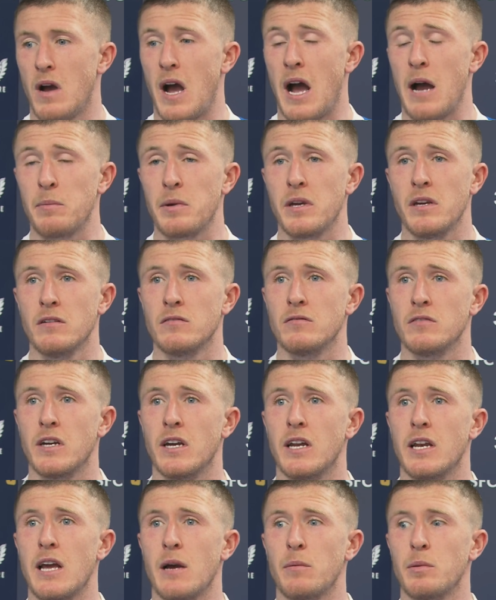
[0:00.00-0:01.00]
Happy,
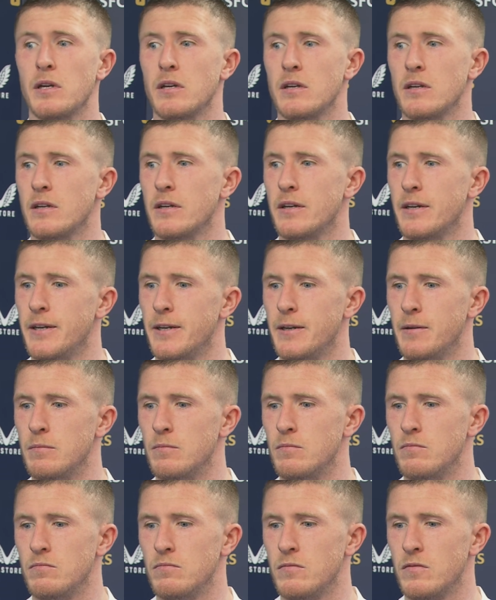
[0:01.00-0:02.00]
really happy. I
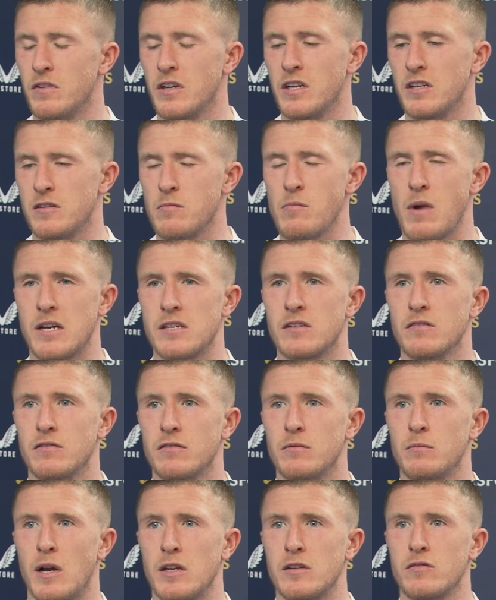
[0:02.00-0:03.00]
think it's a
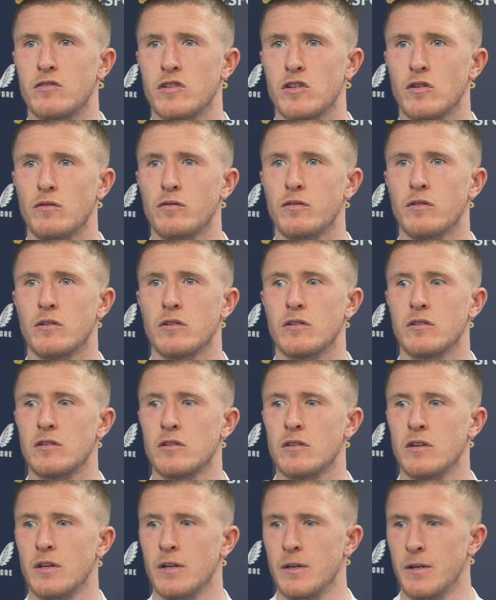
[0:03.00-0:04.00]
massive result for
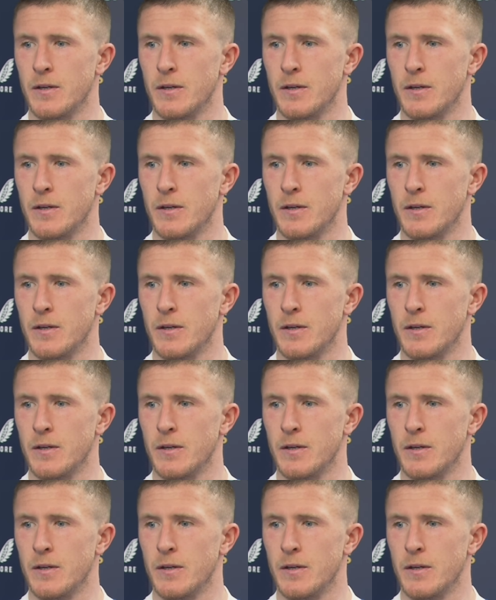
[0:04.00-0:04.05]
us.